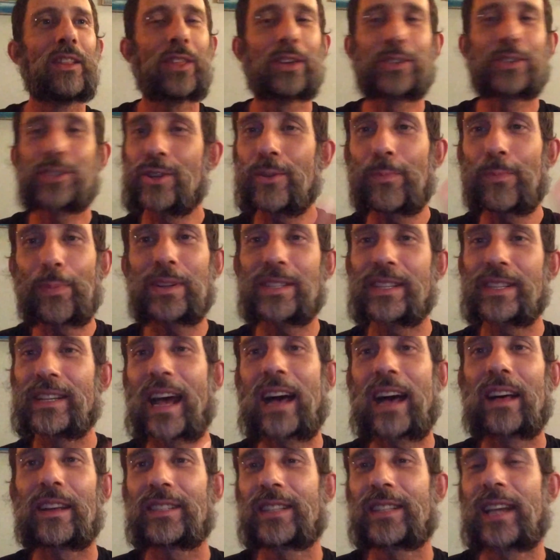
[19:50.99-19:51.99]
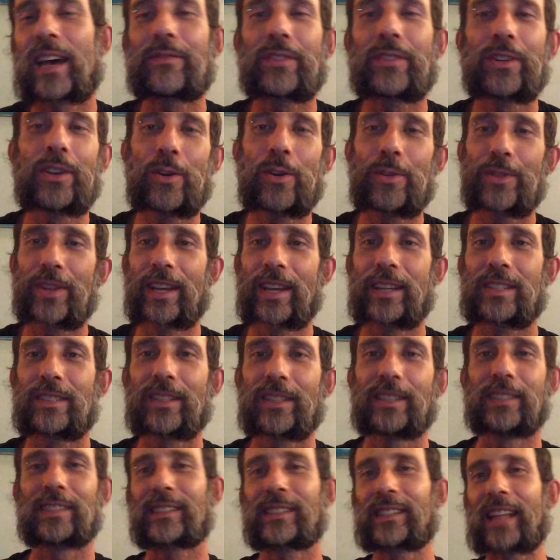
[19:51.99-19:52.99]
those two personalities have to know they
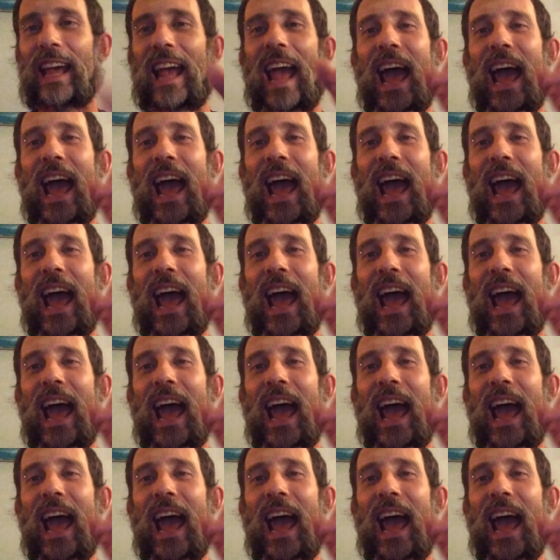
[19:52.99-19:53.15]
exist.